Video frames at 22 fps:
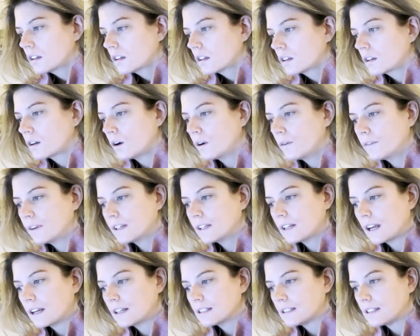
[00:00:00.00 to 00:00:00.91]
COVID
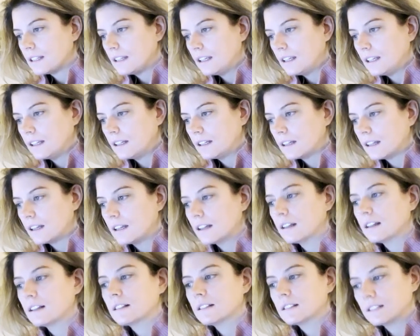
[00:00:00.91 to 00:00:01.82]
19
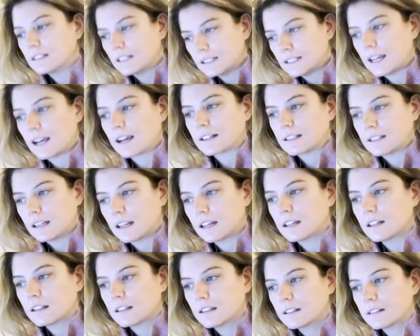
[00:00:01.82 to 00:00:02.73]
detected.
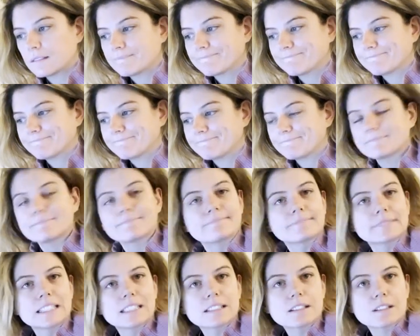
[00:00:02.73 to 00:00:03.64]

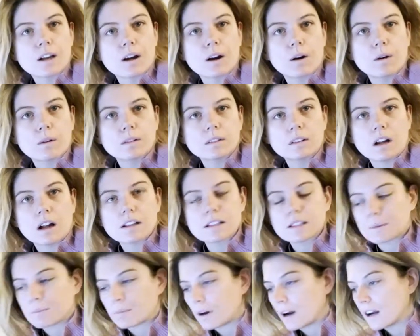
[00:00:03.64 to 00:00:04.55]
So, not
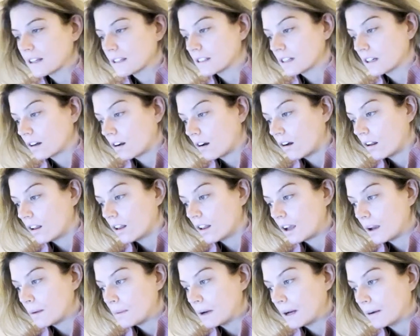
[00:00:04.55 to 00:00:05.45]
surprised at all
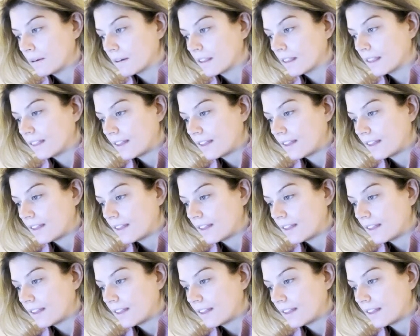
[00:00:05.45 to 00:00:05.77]
about